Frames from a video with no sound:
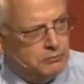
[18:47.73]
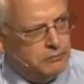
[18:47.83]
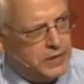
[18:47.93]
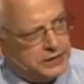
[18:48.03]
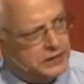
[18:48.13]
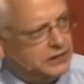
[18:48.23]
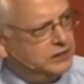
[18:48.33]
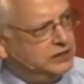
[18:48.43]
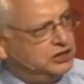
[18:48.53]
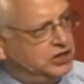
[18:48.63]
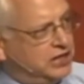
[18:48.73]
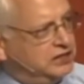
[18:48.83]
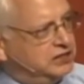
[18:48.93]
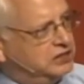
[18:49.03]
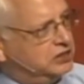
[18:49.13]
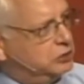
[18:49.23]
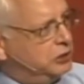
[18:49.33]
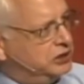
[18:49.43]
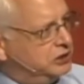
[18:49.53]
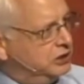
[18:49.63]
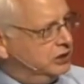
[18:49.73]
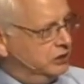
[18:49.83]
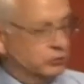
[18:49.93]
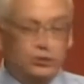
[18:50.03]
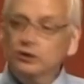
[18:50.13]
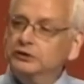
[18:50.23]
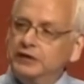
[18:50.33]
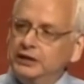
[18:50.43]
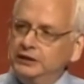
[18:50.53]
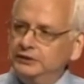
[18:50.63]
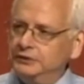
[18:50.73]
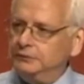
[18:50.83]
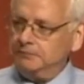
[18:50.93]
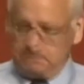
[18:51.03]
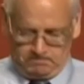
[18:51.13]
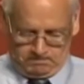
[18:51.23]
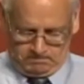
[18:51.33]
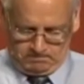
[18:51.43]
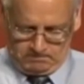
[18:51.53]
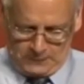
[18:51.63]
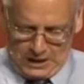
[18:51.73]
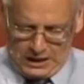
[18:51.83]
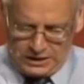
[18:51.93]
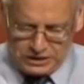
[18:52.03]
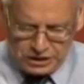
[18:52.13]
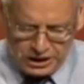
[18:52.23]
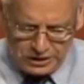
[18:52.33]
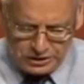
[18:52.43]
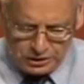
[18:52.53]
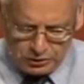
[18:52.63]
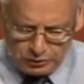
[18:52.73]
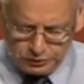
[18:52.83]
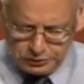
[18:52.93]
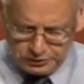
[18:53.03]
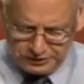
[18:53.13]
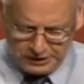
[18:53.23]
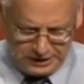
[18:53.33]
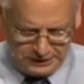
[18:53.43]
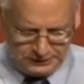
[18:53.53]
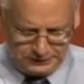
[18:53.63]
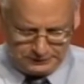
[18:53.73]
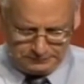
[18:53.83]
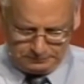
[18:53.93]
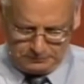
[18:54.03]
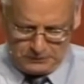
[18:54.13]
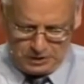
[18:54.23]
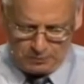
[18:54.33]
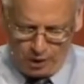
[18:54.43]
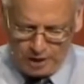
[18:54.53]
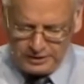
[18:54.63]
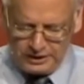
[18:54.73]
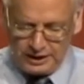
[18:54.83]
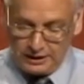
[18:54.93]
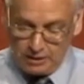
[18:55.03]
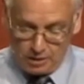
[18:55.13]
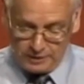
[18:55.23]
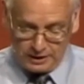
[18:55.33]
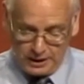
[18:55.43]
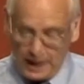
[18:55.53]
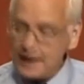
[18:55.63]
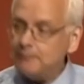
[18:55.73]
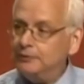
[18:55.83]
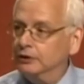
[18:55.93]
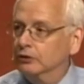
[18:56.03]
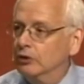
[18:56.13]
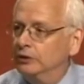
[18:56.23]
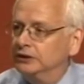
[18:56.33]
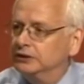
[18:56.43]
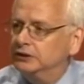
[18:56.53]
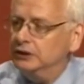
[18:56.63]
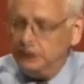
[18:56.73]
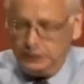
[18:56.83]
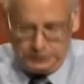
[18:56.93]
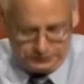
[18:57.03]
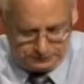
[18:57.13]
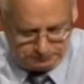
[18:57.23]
But in the changing situation in rural settings, in the changing cultural settings, the broadening economic gap, the growing cities,